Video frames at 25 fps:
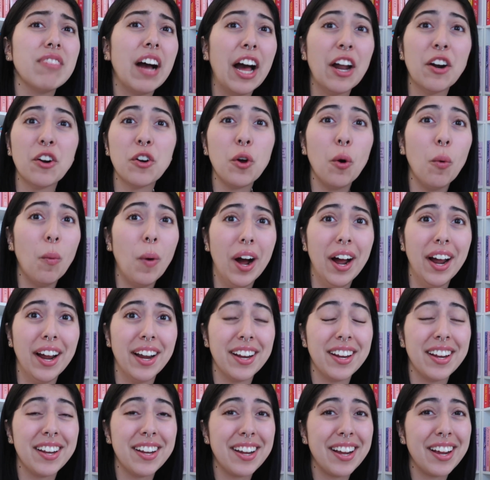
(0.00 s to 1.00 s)
I don't know
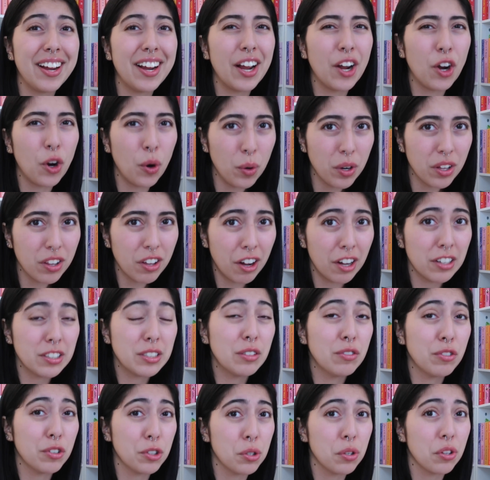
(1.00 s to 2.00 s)
why. Going in the hot tub for